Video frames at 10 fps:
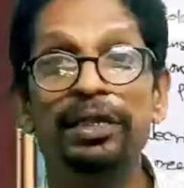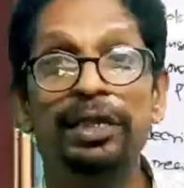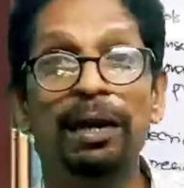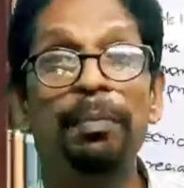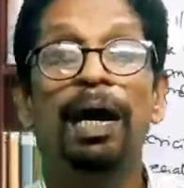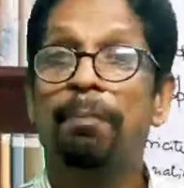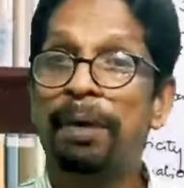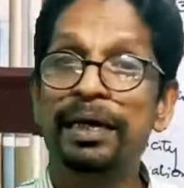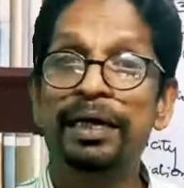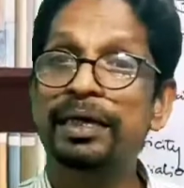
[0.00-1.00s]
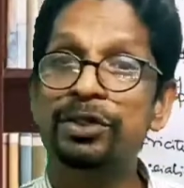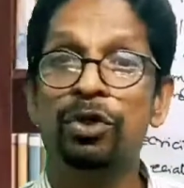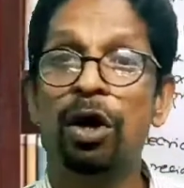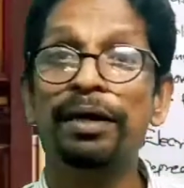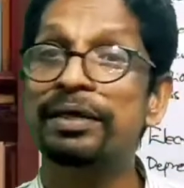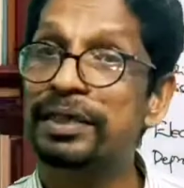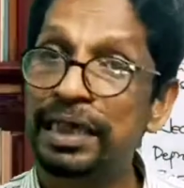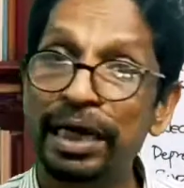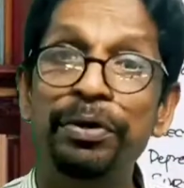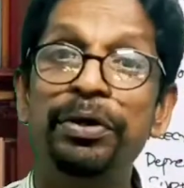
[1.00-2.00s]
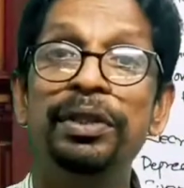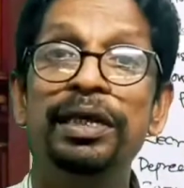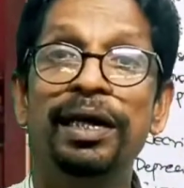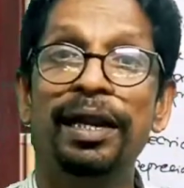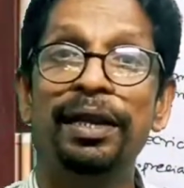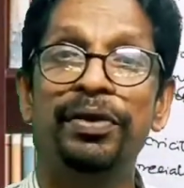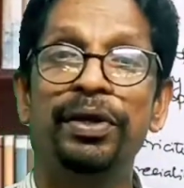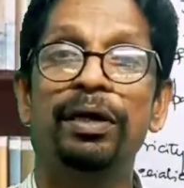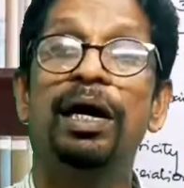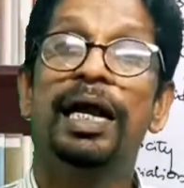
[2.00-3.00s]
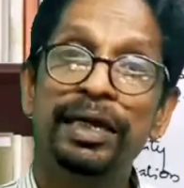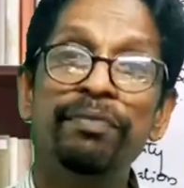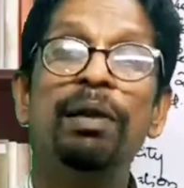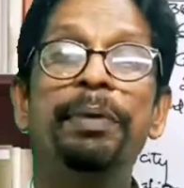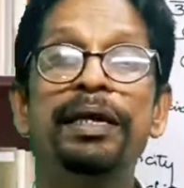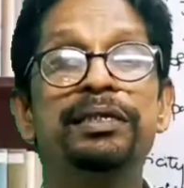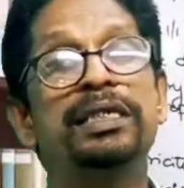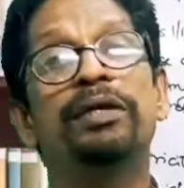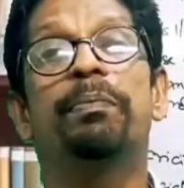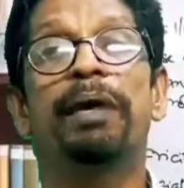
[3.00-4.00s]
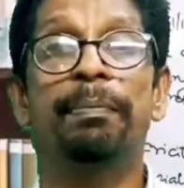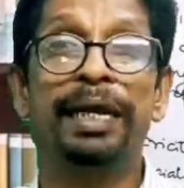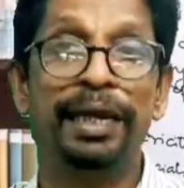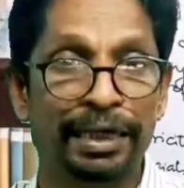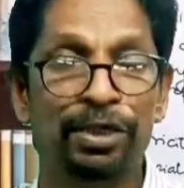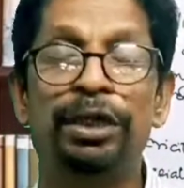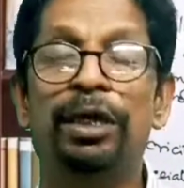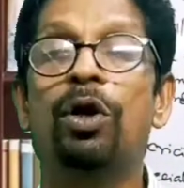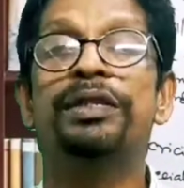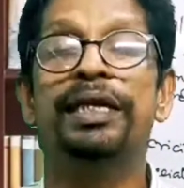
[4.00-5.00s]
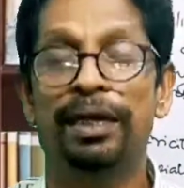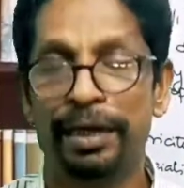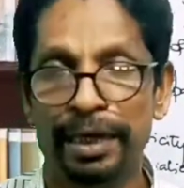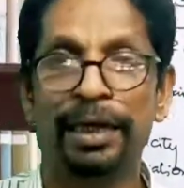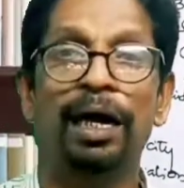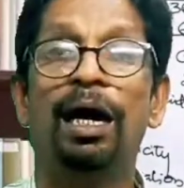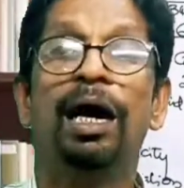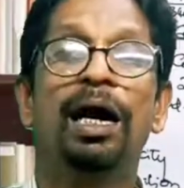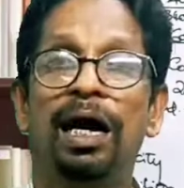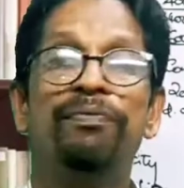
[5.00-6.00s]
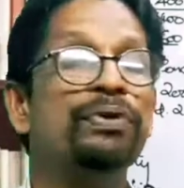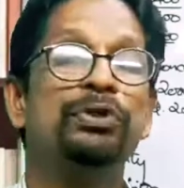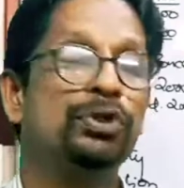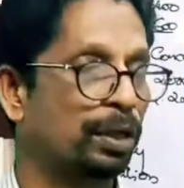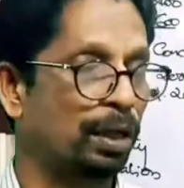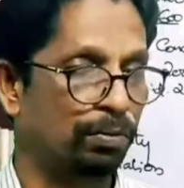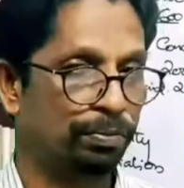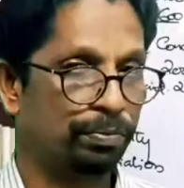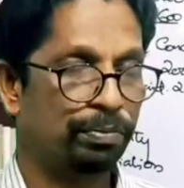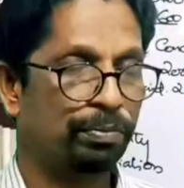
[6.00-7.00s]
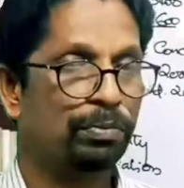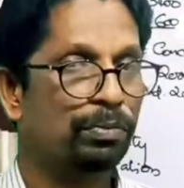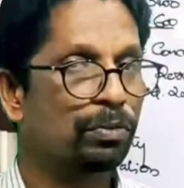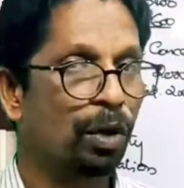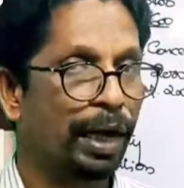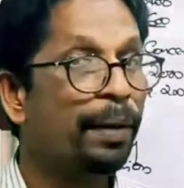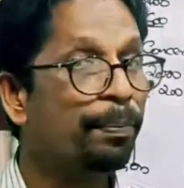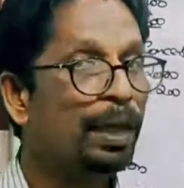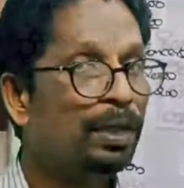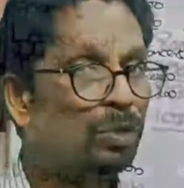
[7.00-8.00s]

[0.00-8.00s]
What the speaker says: income, but it's not received during the current year. It will be received maybe next year or the future now. Okay,